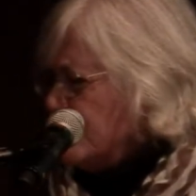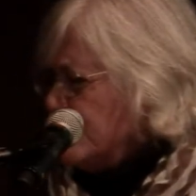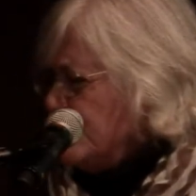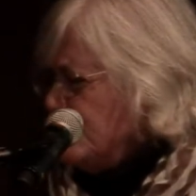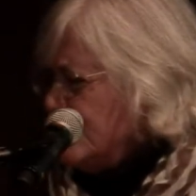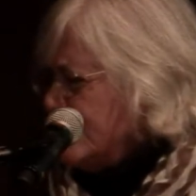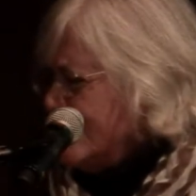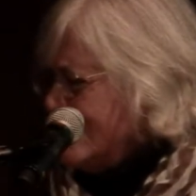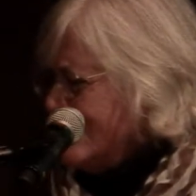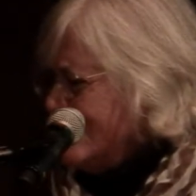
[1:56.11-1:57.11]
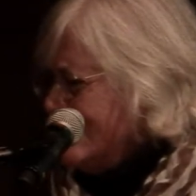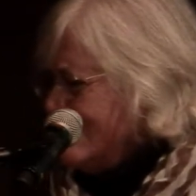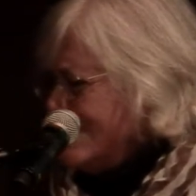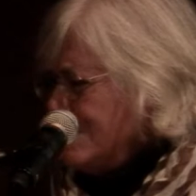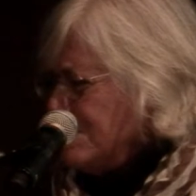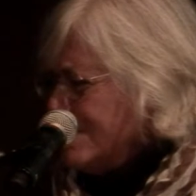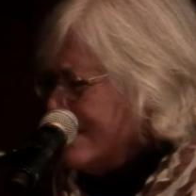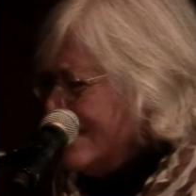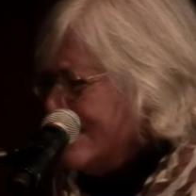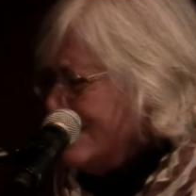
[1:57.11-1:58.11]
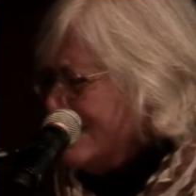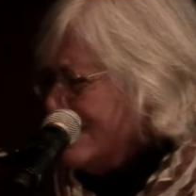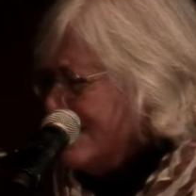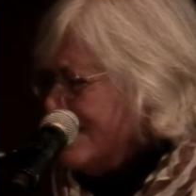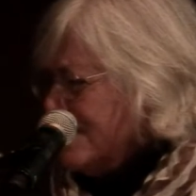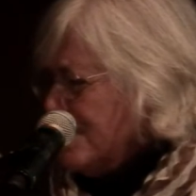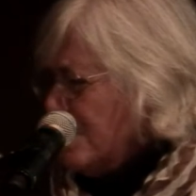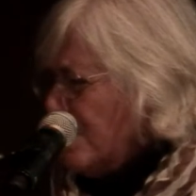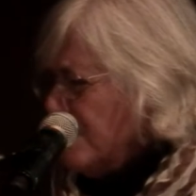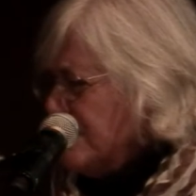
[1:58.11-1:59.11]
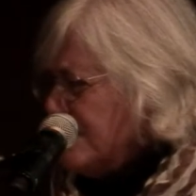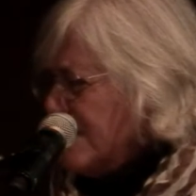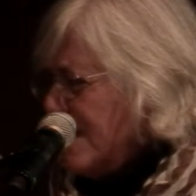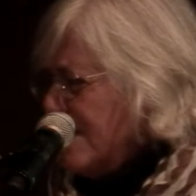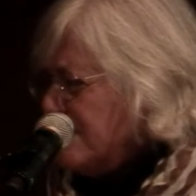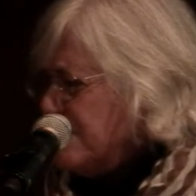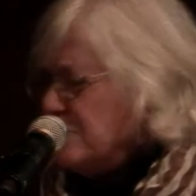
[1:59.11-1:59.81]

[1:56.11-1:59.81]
which you just did seemingly off the cuff.